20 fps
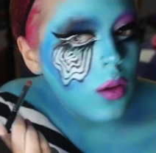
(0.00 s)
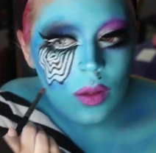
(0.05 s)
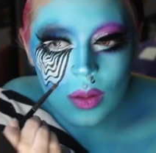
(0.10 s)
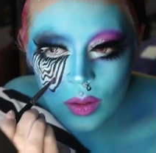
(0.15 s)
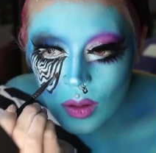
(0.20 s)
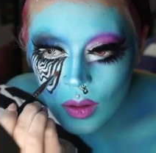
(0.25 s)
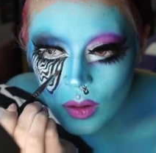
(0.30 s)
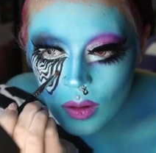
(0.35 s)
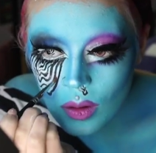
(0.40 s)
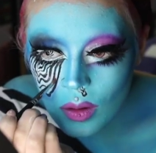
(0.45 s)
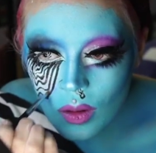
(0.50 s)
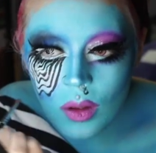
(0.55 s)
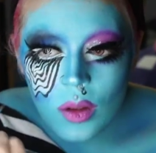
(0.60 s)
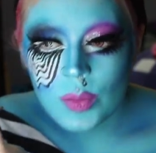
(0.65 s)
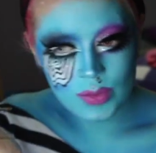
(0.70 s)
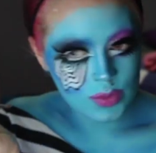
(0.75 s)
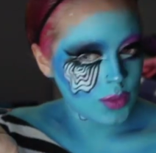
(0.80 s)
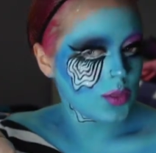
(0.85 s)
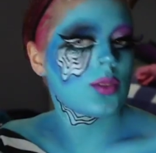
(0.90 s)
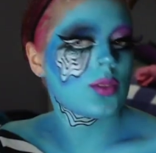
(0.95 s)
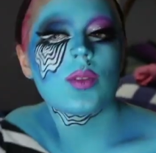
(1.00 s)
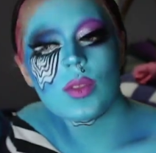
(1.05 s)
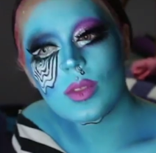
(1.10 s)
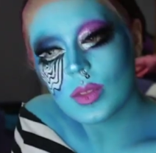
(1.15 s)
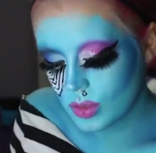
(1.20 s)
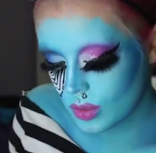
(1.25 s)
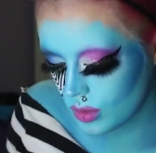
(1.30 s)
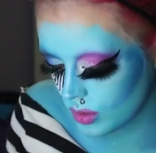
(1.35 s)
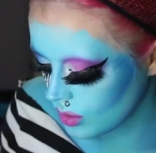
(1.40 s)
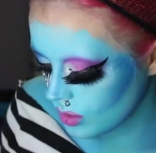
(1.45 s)
Ooh, that Barbie
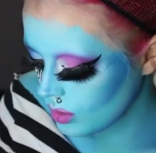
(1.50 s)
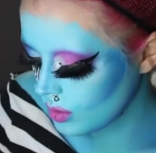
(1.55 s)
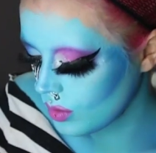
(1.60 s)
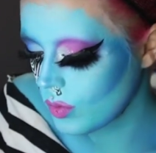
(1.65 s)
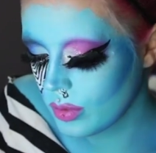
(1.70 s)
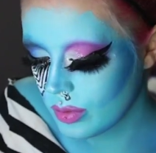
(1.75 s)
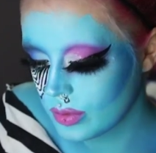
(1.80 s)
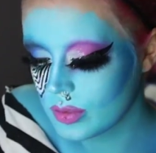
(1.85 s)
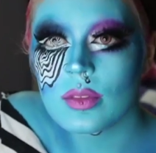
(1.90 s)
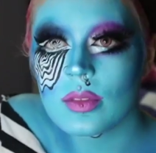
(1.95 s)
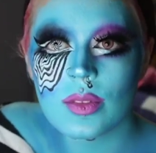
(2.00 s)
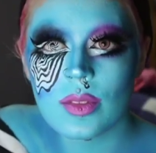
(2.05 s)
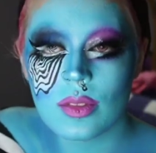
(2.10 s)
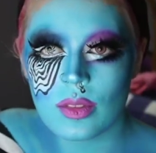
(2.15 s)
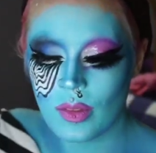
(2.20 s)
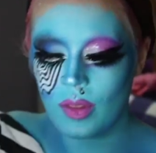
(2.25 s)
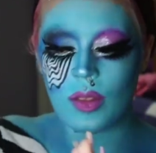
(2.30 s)
shops, that will change your life.